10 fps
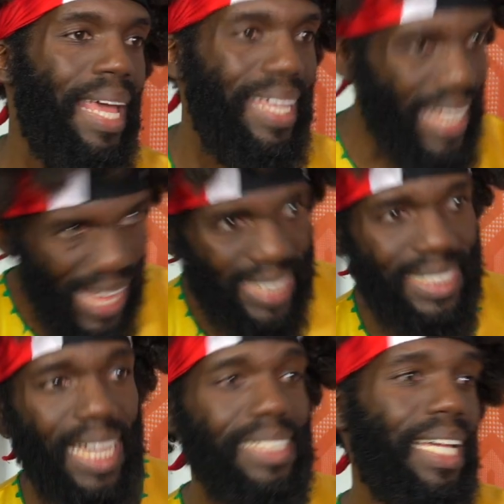
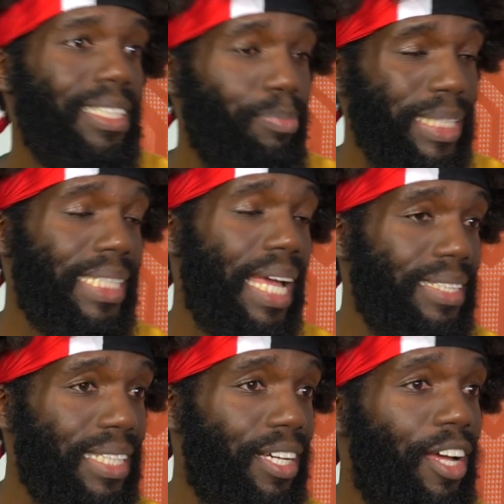Yes, Mr.
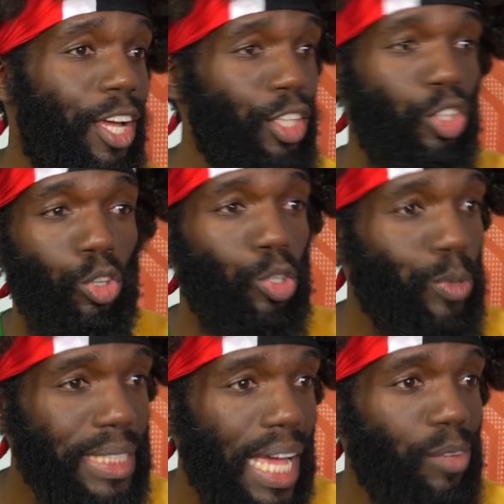Sir. You
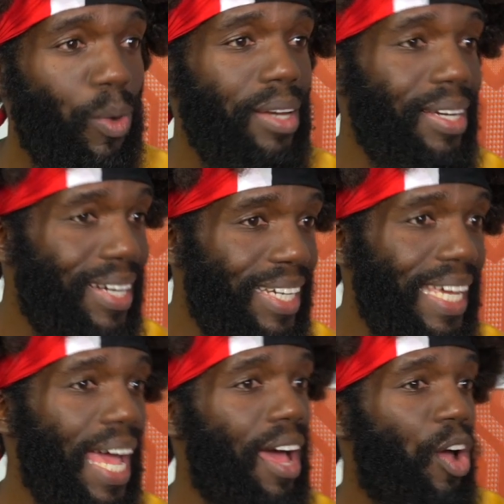used that one
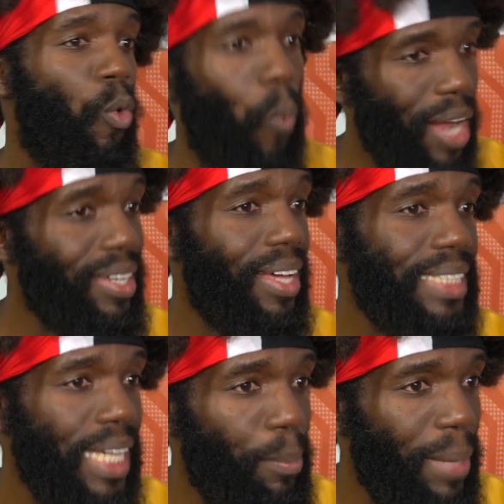earlier. What does it